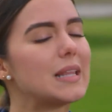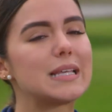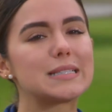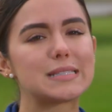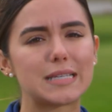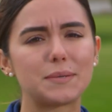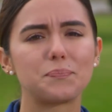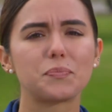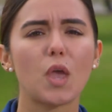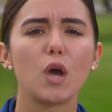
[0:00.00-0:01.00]
Let's see.
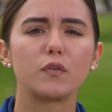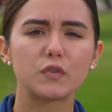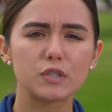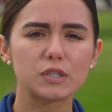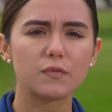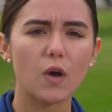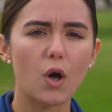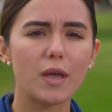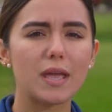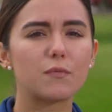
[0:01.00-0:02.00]
First of
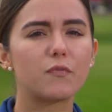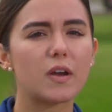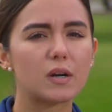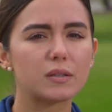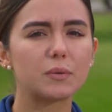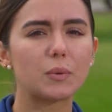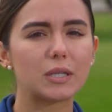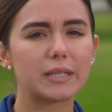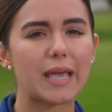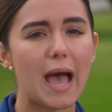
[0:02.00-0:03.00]
all, it very
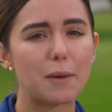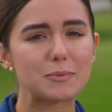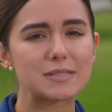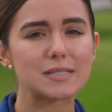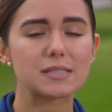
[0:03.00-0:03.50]
rarely happens that